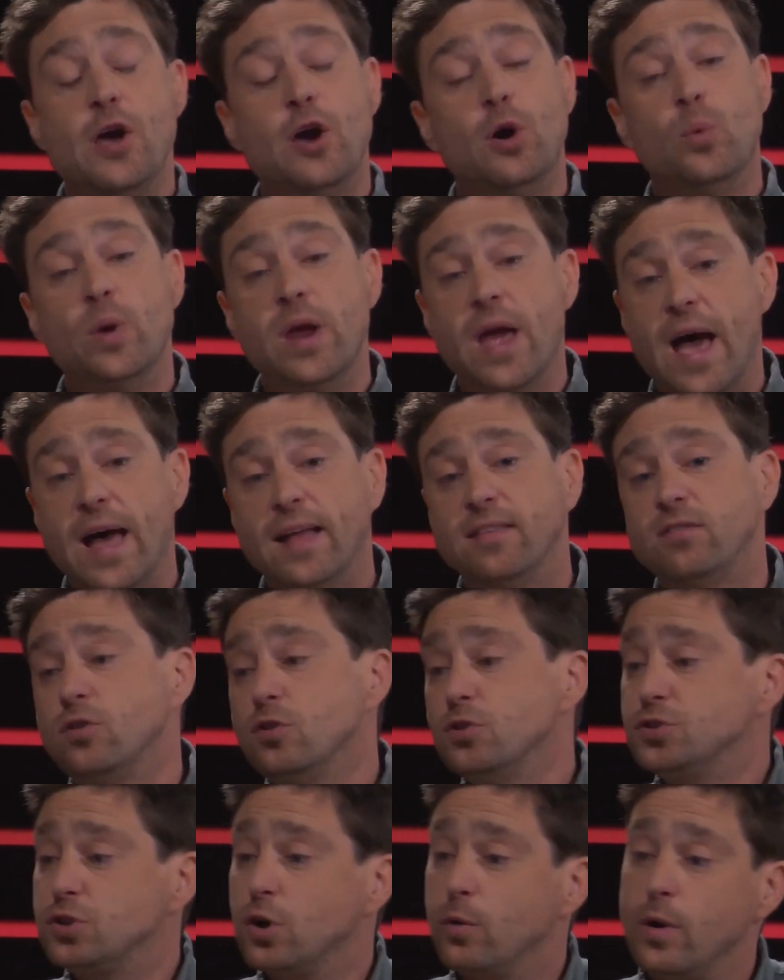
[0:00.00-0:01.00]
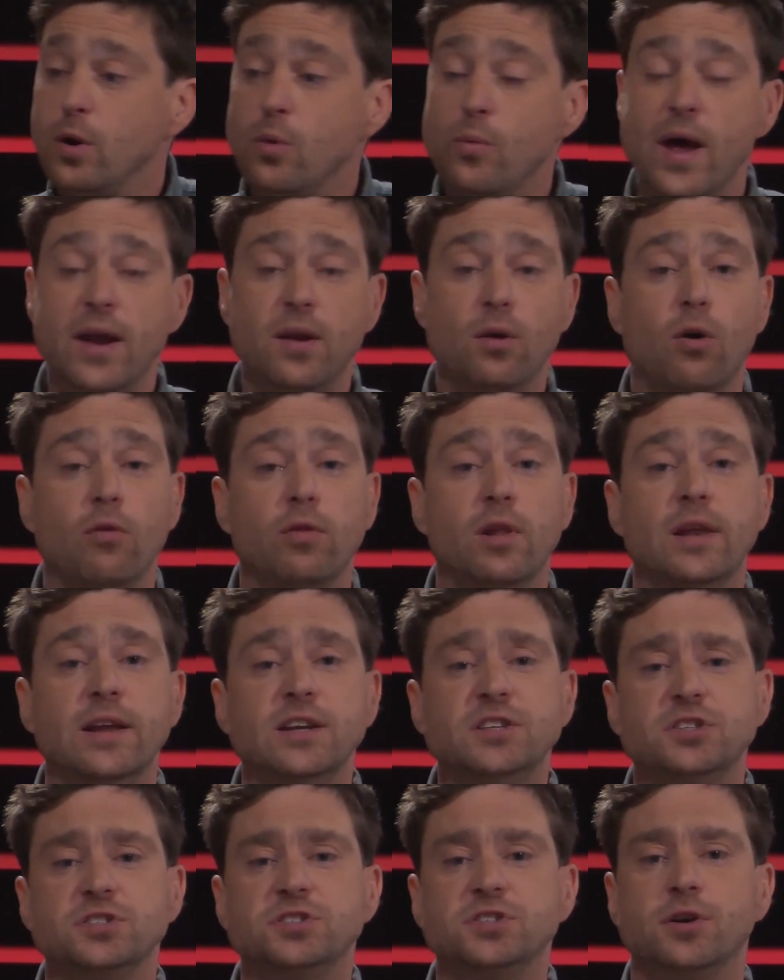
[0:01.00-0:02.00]
we had to, so we read all the
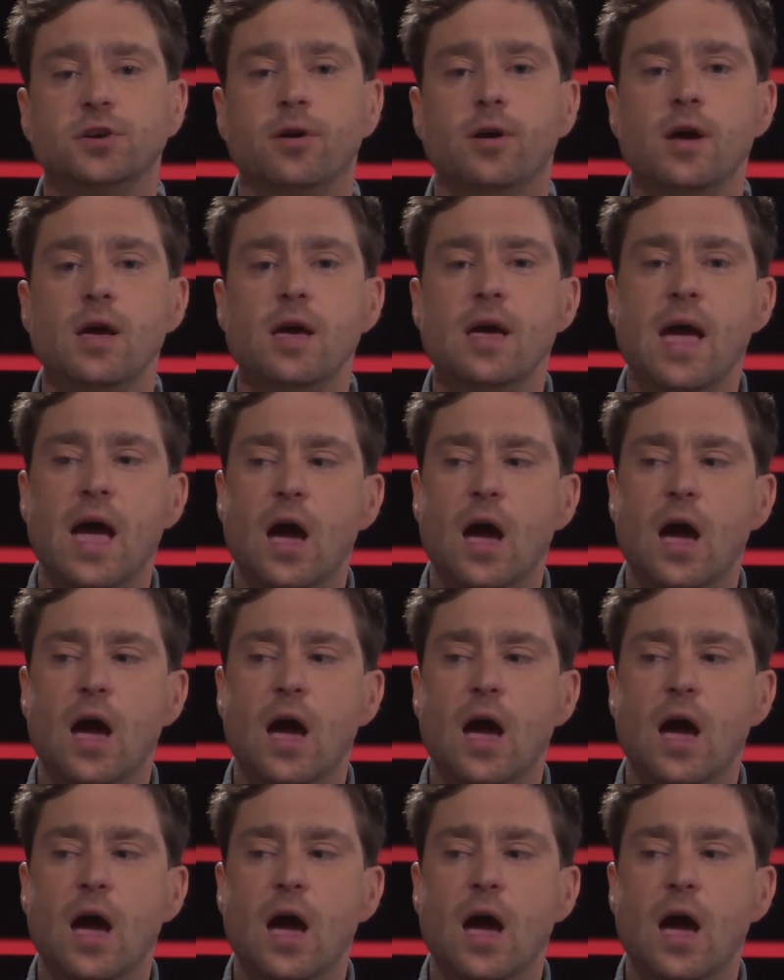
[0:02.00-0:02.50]
literature,